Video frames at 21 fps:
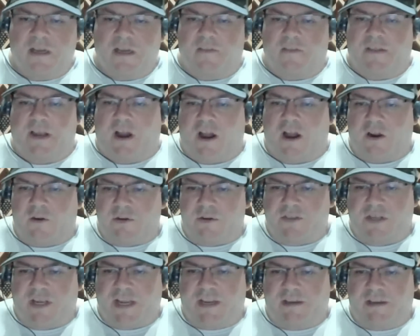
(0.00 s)
The
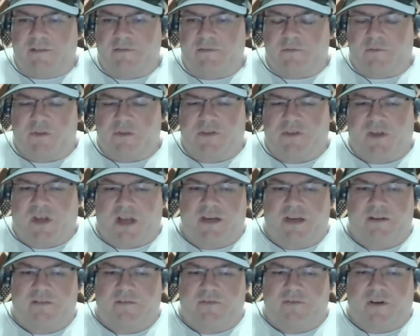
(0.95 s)
Aquitaine was kind
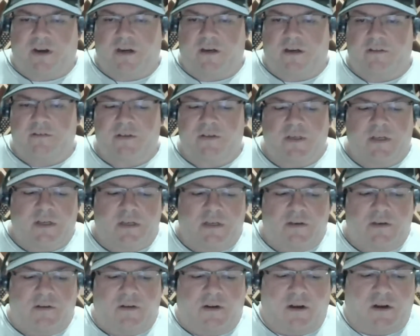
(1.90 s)
of uh,
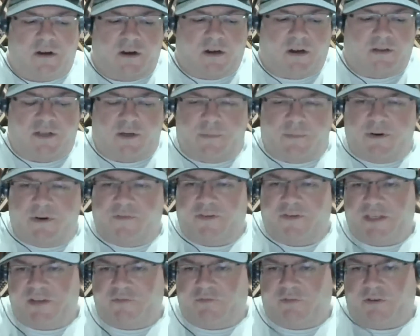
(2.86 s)
a little bit of a
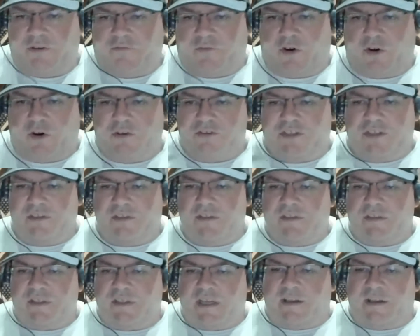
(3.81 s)
different
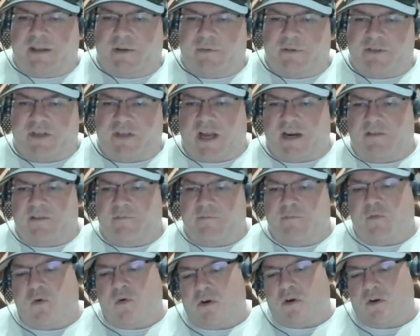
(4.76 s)
version that, that was kind of
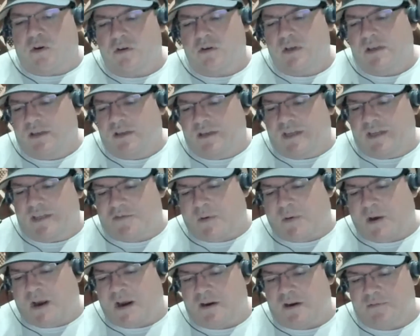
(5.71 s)
more
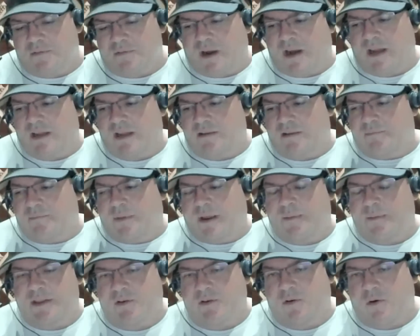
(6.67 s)
inspired by maybe
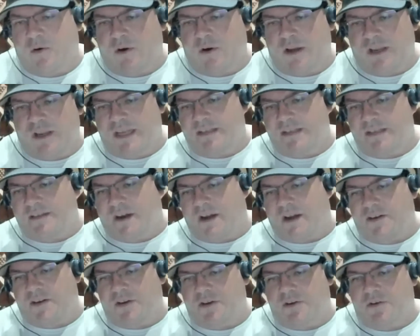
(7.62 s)
the Joya
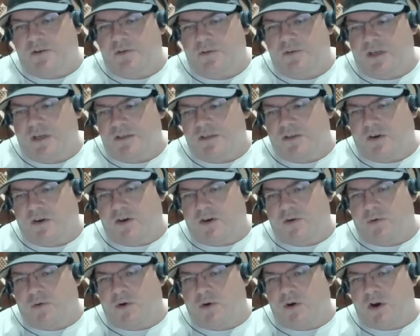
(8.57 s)
Antaño uh, Dark
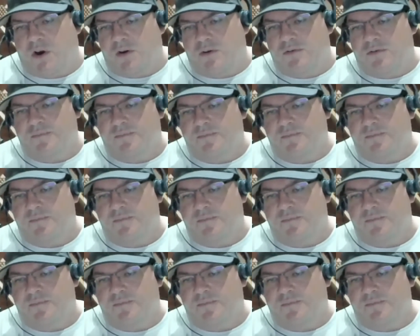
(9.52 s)
Corojo.